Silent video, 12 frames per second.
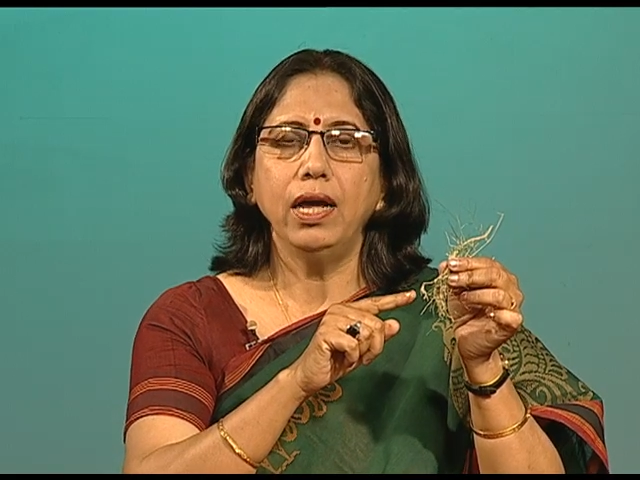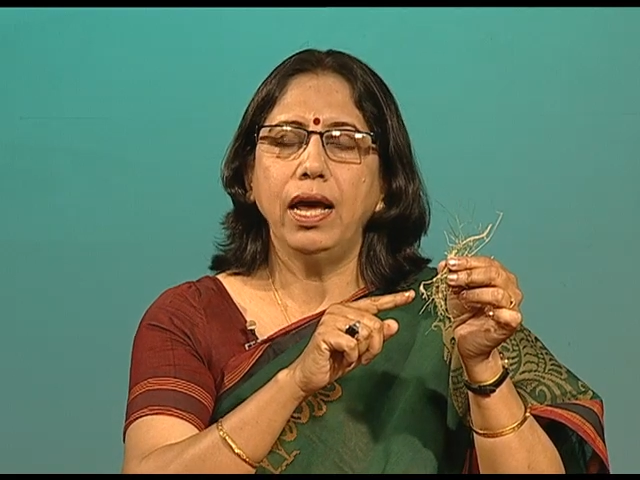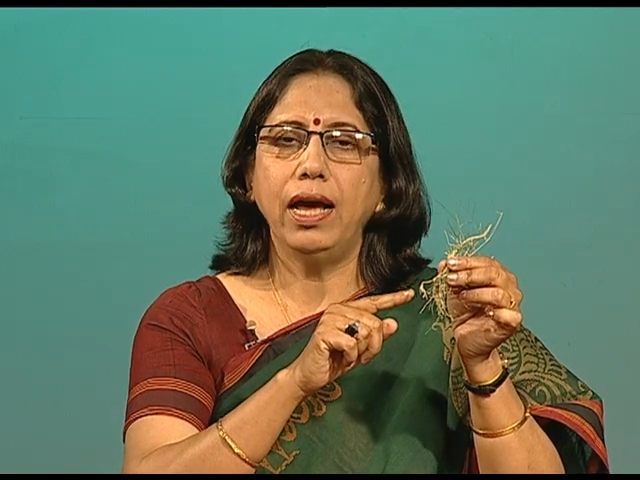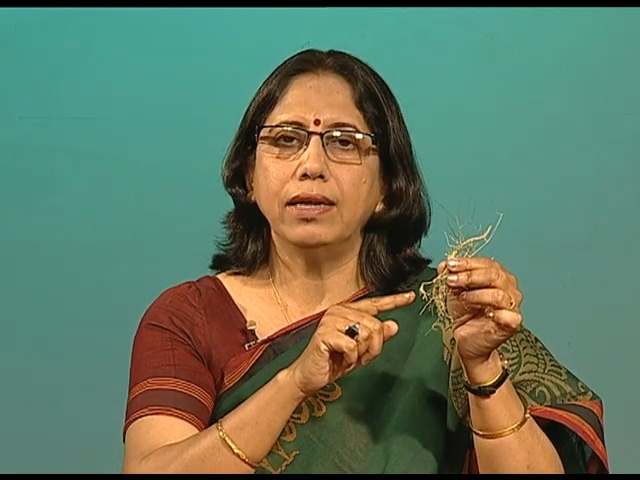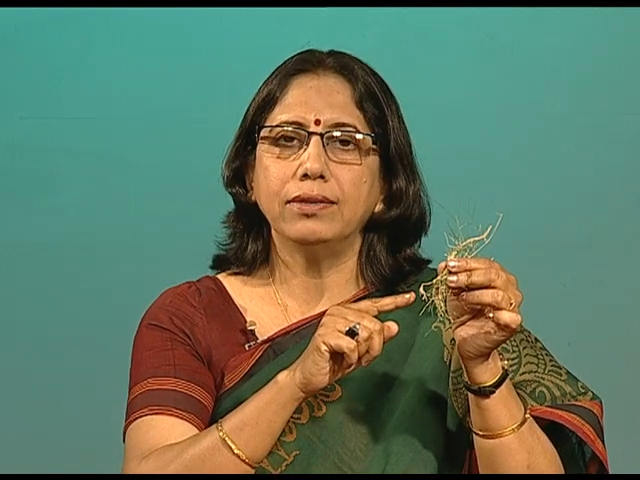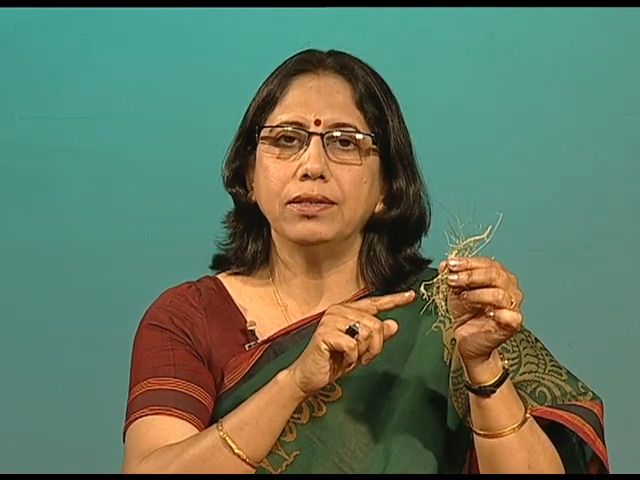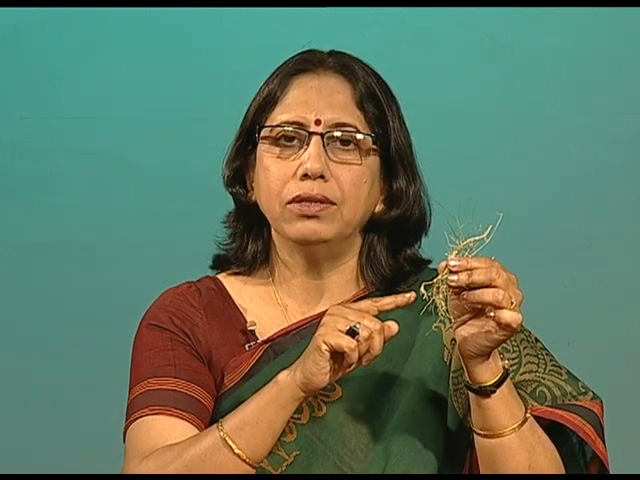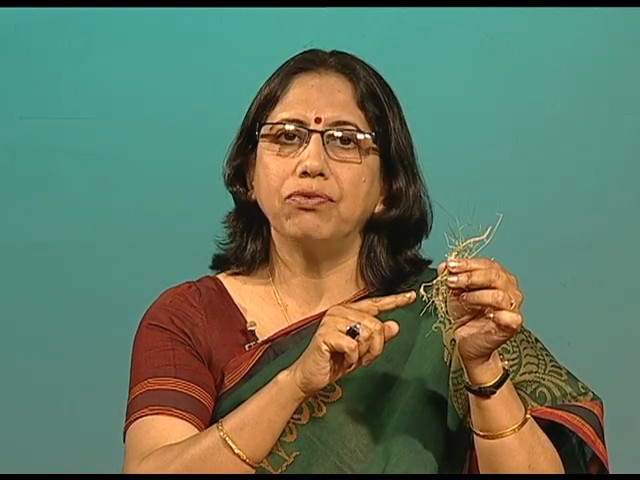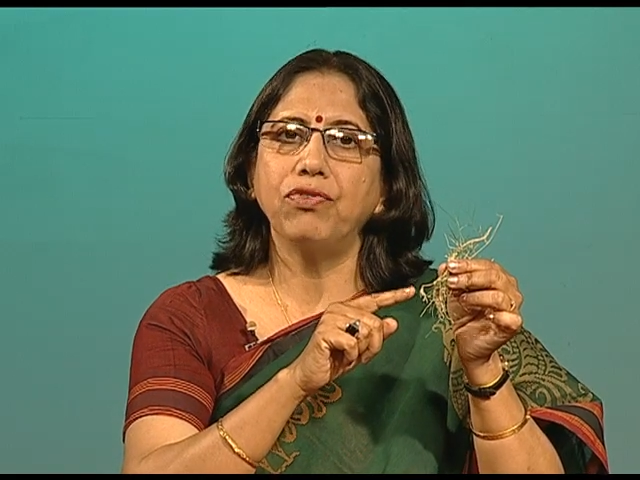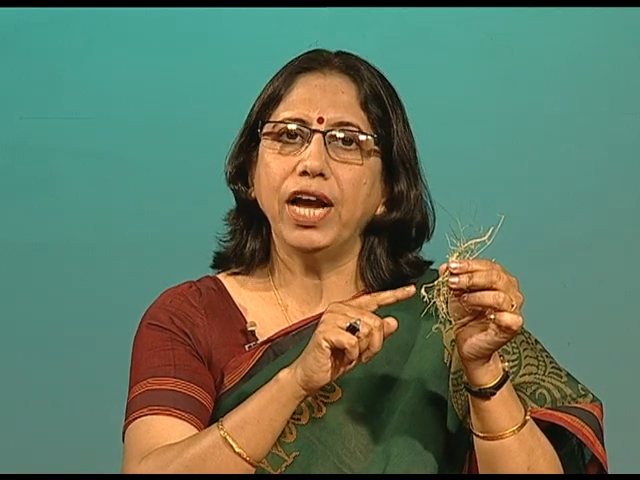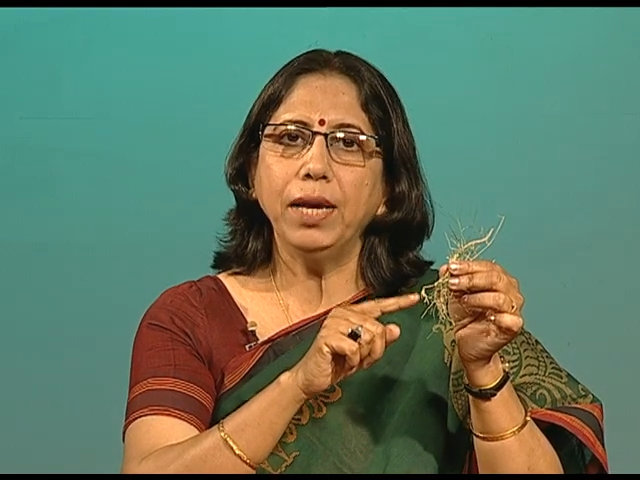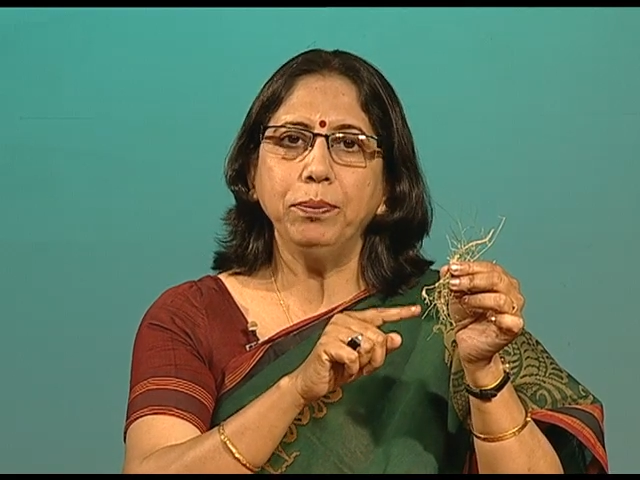as the
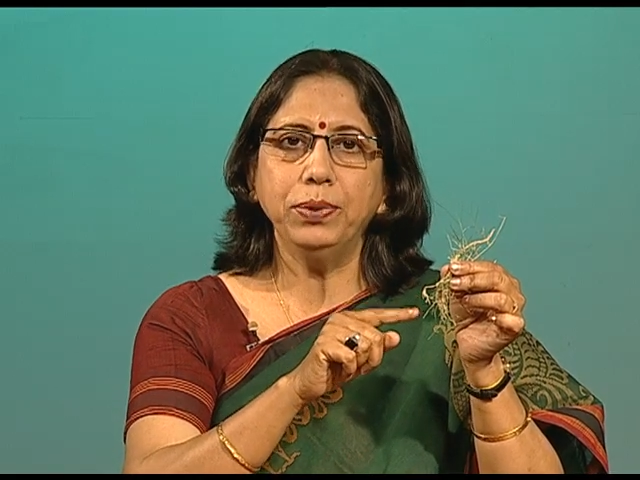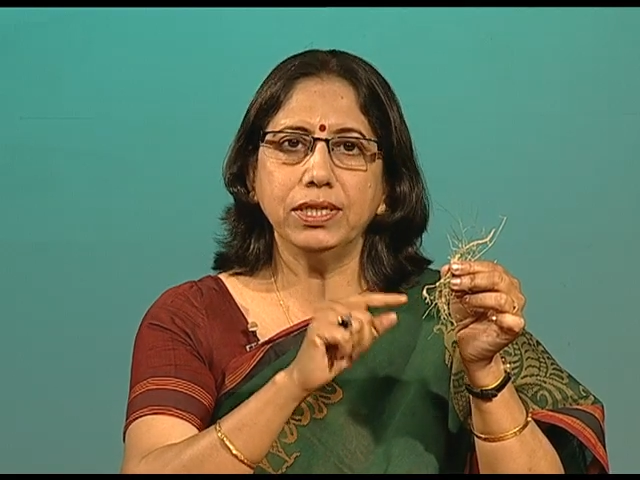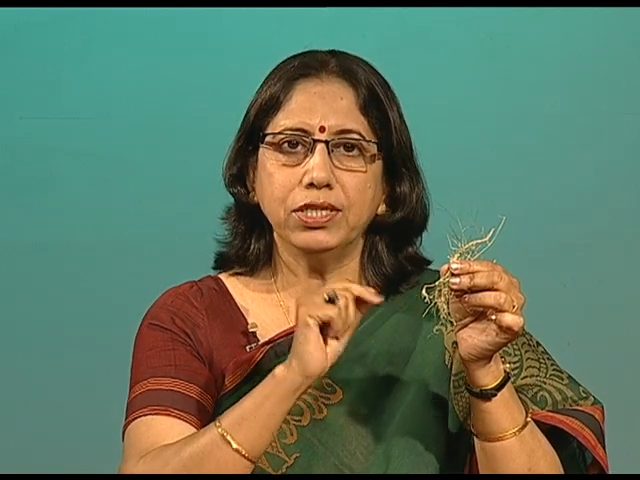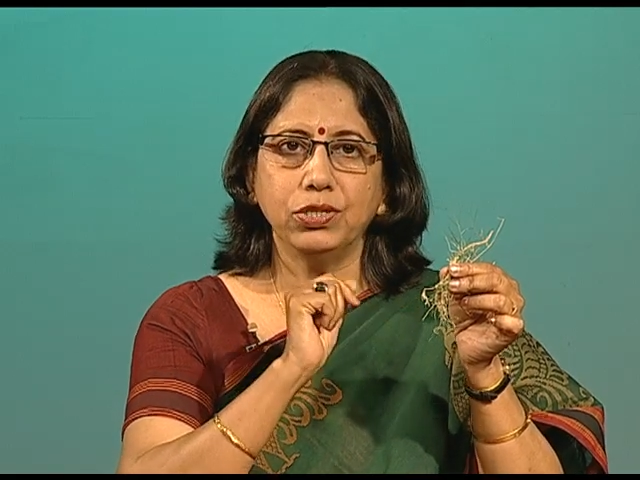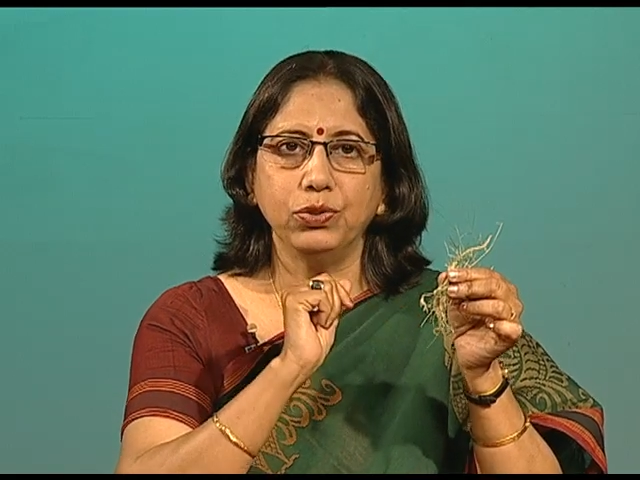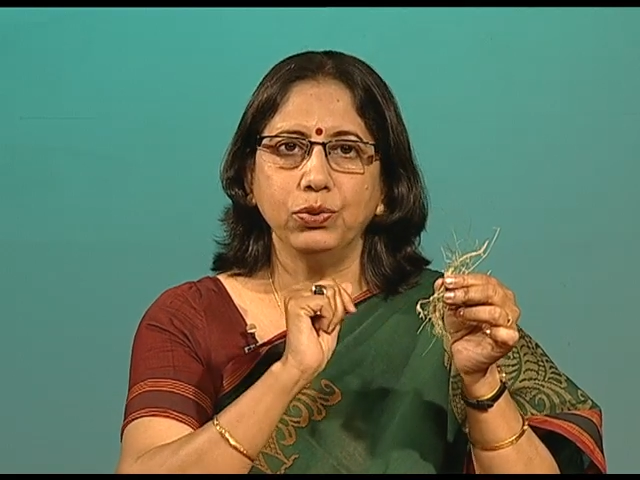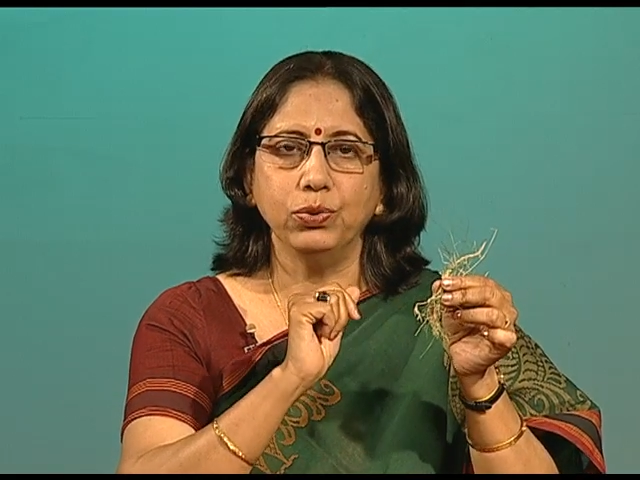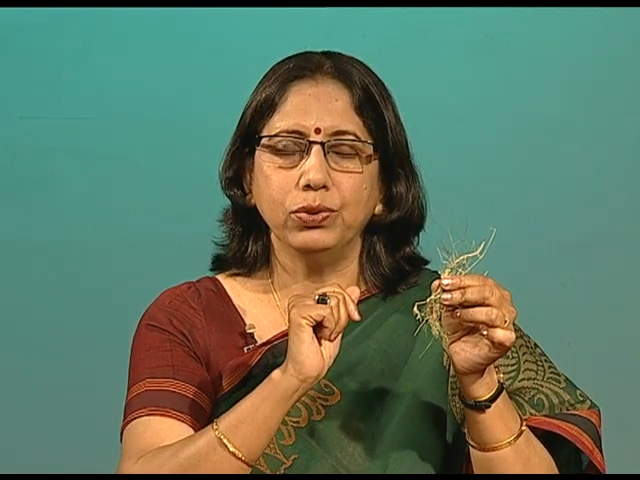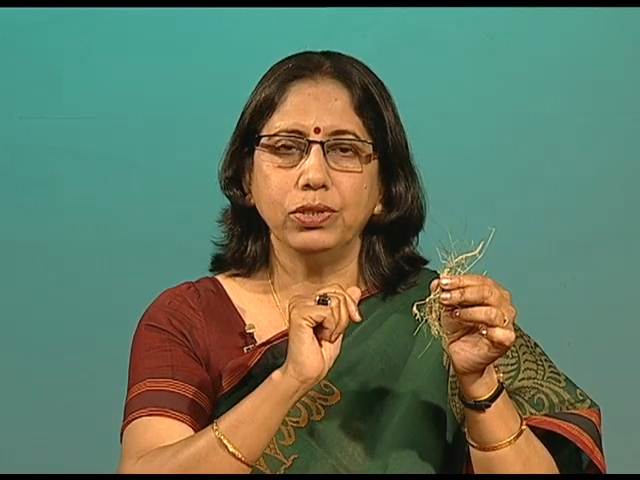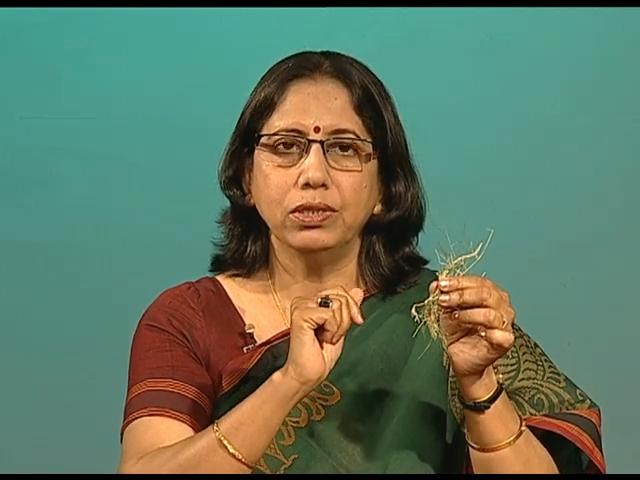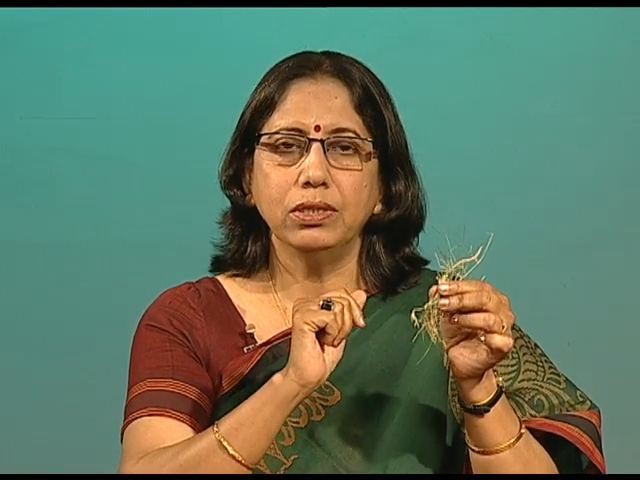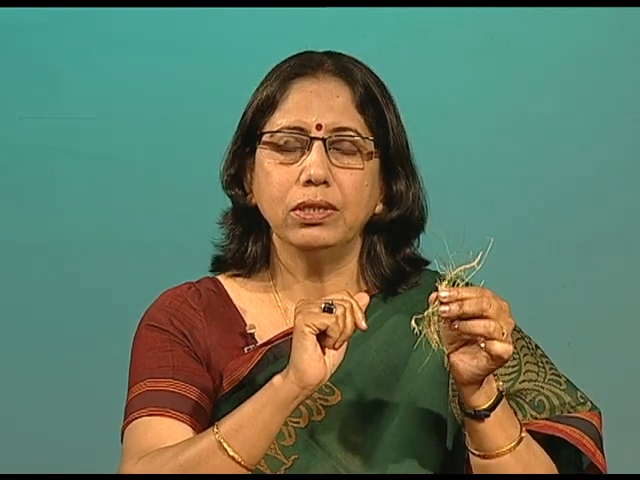fibrous root.